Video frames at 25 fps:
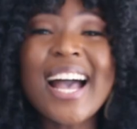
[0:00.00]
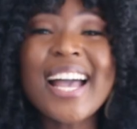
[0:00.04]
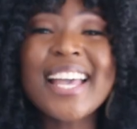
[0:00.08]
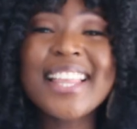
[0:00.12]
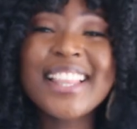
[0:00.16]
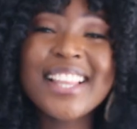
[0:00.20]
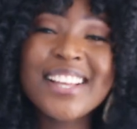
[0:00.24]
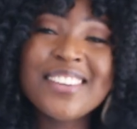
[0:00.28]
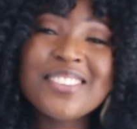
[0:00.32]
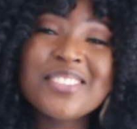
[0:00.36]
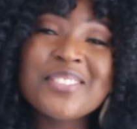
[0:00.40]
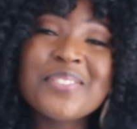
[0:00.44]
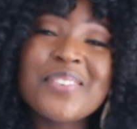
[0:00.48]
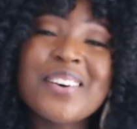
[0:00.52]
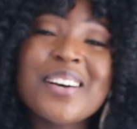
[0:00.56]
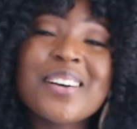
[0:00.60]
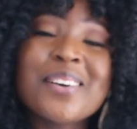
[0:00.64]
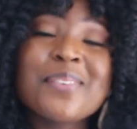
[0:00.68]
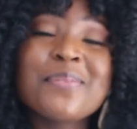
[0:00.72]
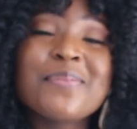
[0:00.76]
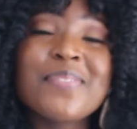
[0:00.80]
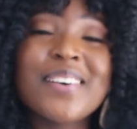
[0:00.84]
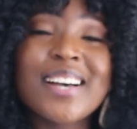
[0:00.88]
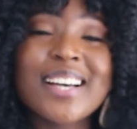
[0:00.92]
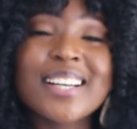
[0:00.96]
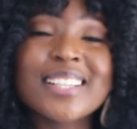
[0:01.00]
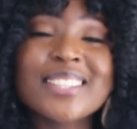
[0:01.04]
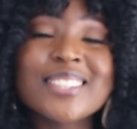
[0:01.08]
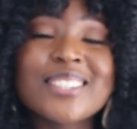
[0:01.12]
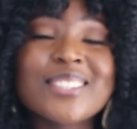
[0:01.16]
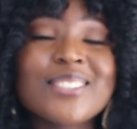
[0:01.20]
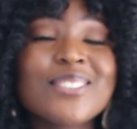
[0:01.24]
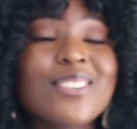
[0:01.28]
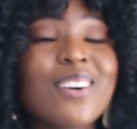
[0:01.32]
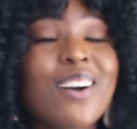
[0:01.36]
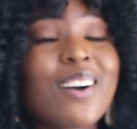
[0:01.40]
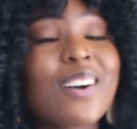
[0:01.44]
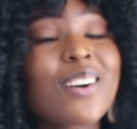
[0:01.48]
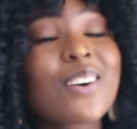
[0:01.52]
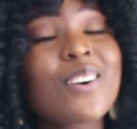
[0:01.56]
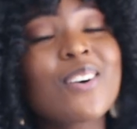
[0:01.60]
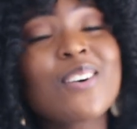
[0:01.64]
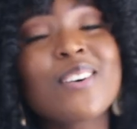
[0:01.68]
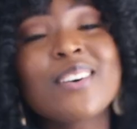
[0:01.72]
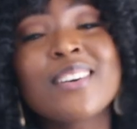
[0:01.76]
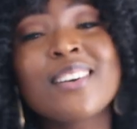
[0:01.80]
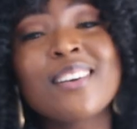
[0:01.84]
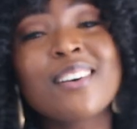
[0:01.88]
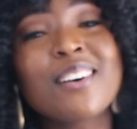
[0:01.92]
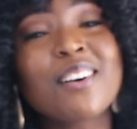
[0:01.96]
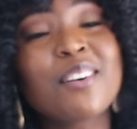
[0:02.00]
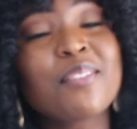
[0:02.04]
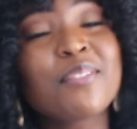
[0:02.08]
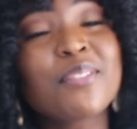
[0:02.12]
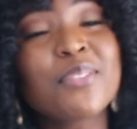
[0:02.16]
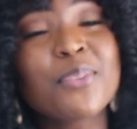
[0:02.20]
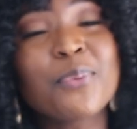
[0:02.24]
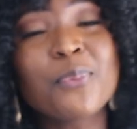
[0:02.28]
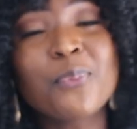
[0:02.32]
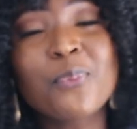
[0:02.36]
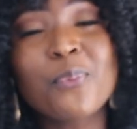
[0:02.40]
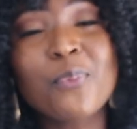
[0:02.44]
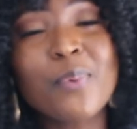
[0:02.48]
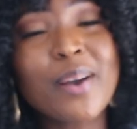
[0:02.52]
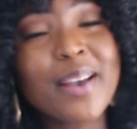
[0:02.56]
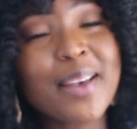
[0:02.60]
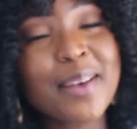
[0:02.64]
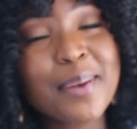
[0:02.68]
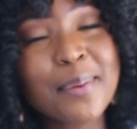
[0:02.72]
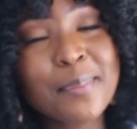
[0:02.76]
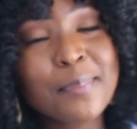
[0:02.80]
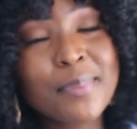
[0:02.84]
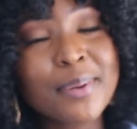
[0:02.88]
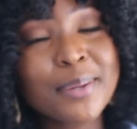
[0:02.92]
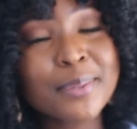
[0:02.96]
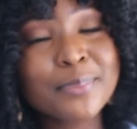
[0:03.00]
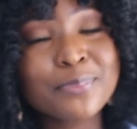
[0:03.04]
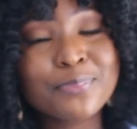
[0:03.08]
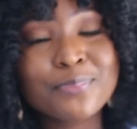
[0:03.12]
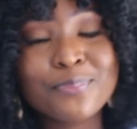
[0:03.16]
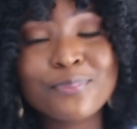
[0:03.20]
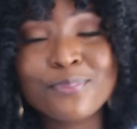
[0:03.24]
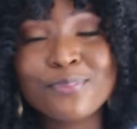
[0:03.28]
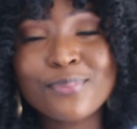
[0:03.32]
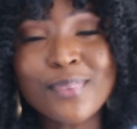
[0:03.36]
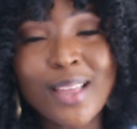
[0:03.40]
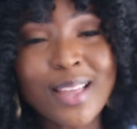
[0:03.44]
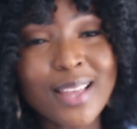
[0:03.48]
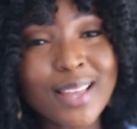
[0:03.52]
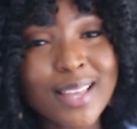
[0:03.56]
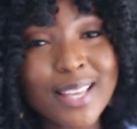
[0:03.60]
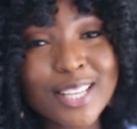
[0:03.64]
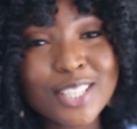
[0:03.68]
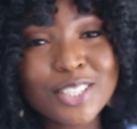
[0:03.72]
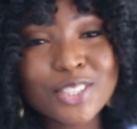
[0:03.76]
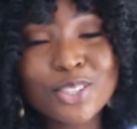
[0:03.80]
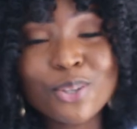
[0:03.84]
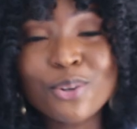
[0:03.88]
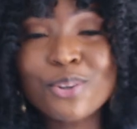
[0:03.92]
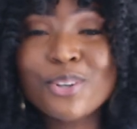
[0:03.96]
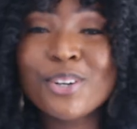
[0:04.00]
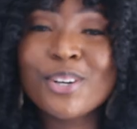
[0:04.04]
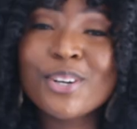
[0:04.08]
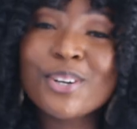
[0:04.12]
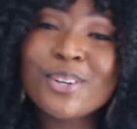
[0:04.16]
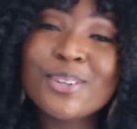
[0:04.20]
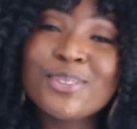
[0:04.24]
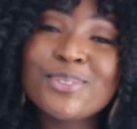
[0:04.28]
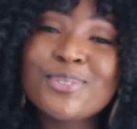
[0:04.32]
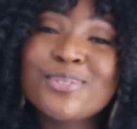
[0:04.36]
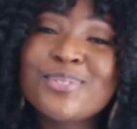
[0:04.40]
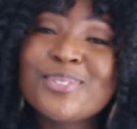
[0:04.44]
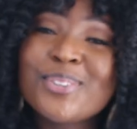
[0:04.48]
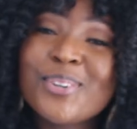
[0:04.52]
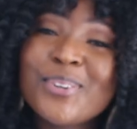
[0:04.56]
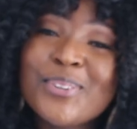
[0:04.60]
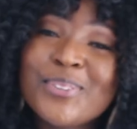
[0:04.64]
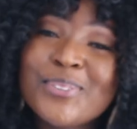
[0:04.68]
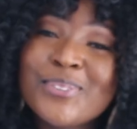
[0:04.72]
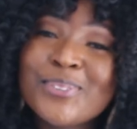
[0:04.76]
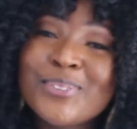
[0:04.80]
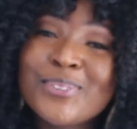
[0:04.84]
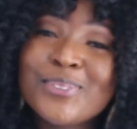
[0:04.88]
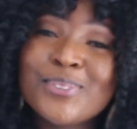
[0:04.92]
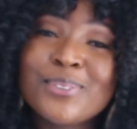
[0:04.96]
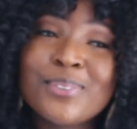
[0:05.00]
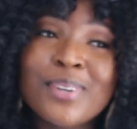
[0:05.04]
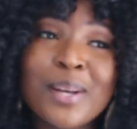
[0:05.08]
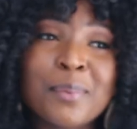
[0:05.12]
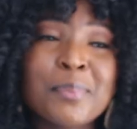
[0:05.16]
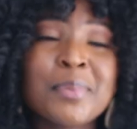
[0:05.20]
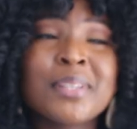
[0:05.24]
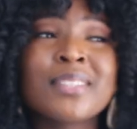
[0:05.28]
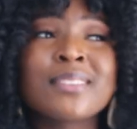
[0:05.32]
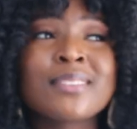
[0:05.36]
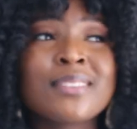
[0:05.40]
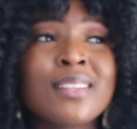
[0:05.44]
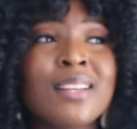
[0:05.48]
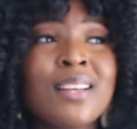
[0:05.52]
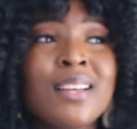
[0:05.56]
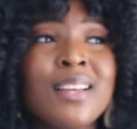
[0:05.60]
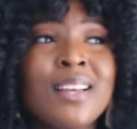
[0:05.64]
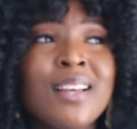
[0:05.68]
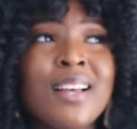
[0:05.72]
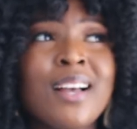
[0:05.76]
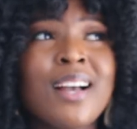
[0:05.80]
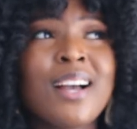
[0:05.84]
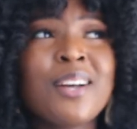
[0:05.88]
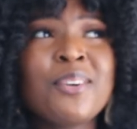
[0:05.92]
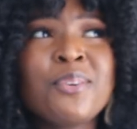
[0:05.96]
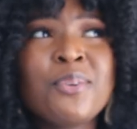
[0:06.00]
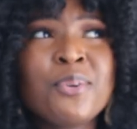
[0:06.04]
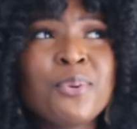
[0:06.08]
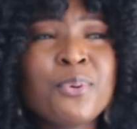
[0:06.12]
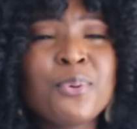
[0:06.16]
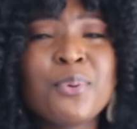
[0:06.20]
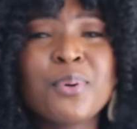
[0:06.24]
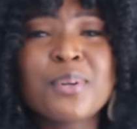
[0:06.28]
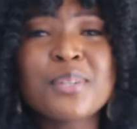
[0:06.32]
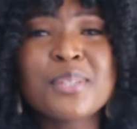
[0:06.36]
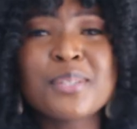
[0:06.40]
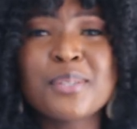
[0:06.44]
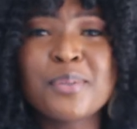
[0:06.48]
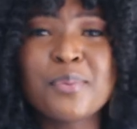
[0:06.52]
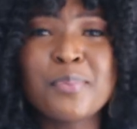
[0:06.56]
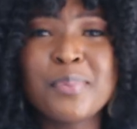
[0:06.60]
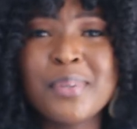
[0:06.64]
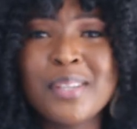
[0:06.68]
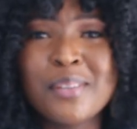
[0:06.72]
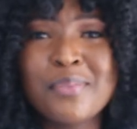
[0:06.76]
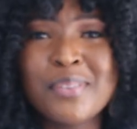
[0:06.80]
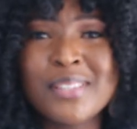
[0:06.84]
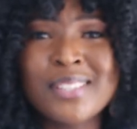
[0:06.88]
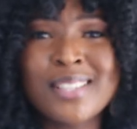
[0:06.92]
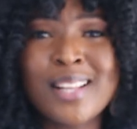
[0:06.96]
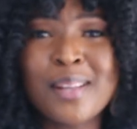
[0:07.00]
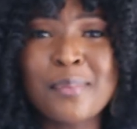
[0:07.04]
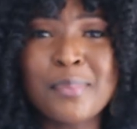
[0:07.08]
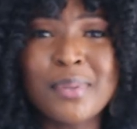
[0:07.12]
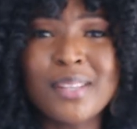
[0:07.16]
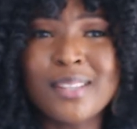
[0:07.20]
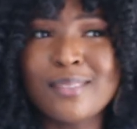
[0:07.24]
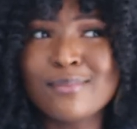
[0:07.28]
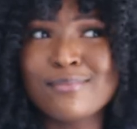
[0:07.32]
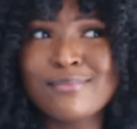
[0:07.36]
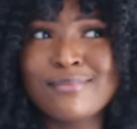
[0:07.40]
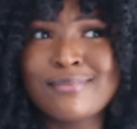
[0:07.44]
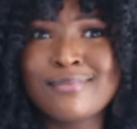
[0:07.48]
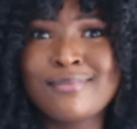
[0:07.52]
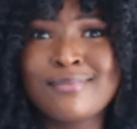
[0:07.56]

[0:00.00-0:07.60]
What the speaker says: Hi, those. Welcome back to our corner of the web. It's your girl, you know who. I mean, I don't know who else it would be if it's not me.